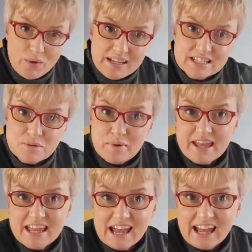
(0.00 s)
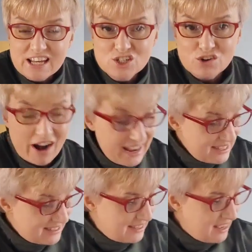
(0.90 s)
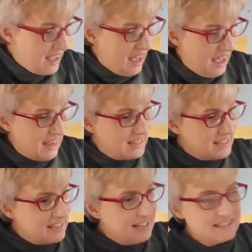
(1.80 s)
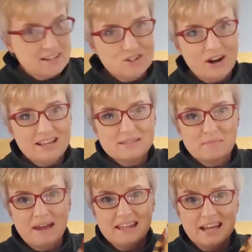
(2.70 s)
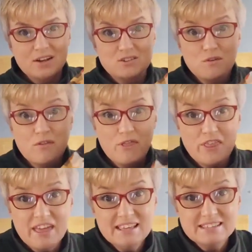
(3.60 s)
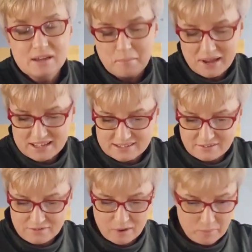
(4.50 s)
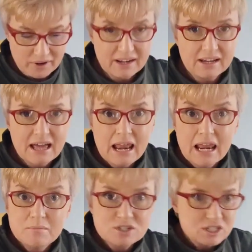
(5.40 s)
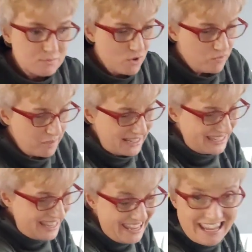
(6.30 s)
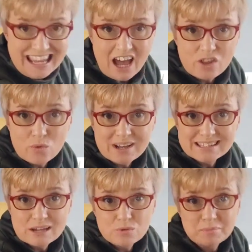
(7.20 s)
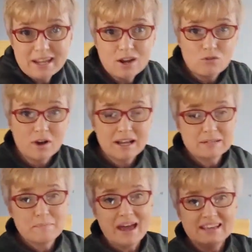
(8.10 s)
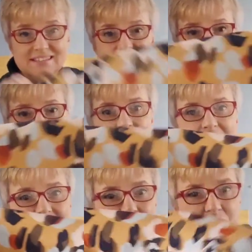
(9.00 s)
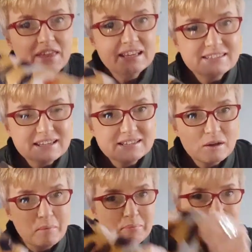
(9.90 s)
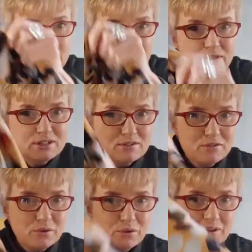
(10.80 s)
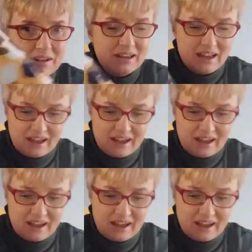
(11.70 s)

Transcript: going to be a dress, and it is a dress made out of this amazing fabric. Let me just move my tea, otherwise that would make a right mess. So this is a beautiful,